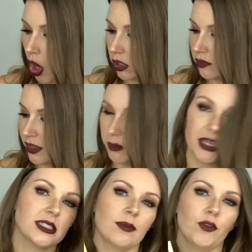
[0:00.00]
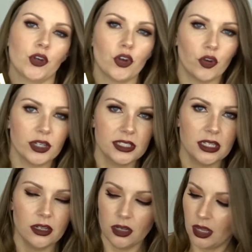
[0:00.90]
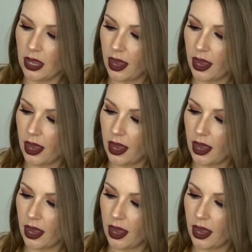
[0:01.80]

all of them except for Kristen.